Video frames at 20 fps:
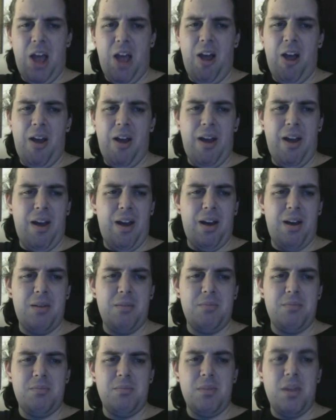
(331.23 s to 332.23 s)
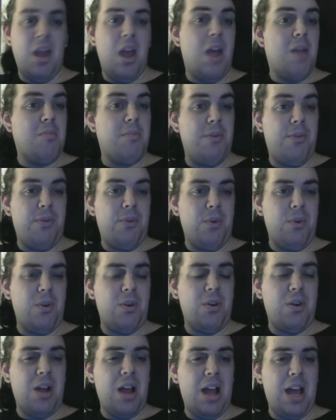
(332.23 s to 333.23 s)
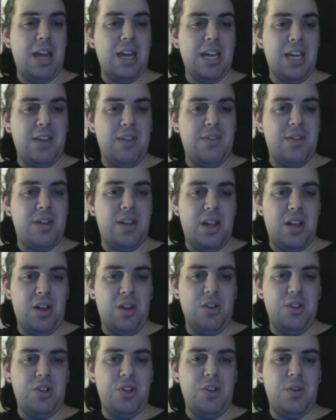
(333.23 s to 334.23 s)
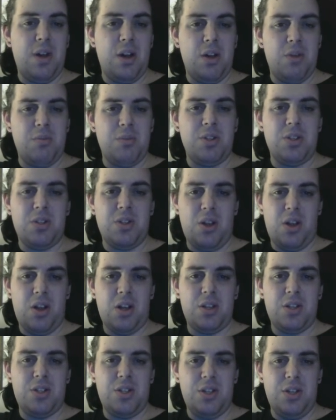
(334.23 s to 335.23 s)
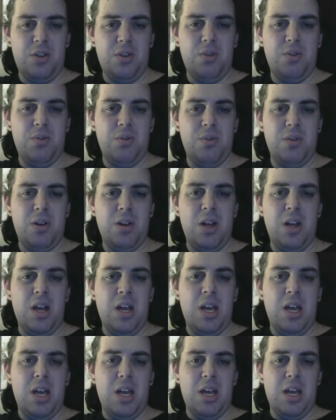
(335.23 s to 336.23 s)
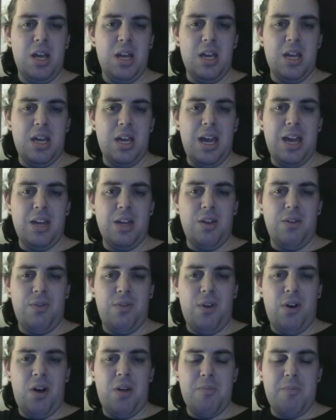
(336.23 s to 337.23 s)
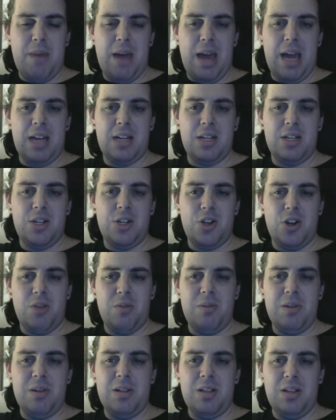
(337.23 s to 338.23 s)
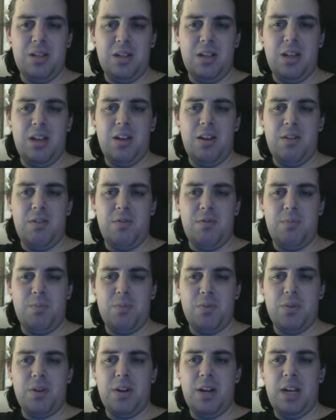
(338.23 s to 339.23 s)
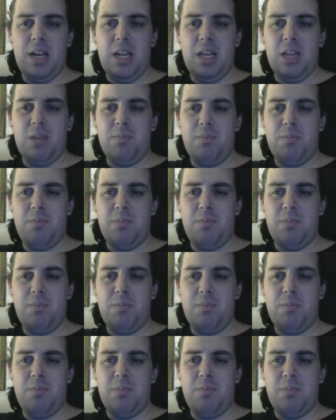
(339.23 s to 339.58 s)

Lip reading: uh, before I even held you, I almost lost you, yet you fought back, determined to live, breathe,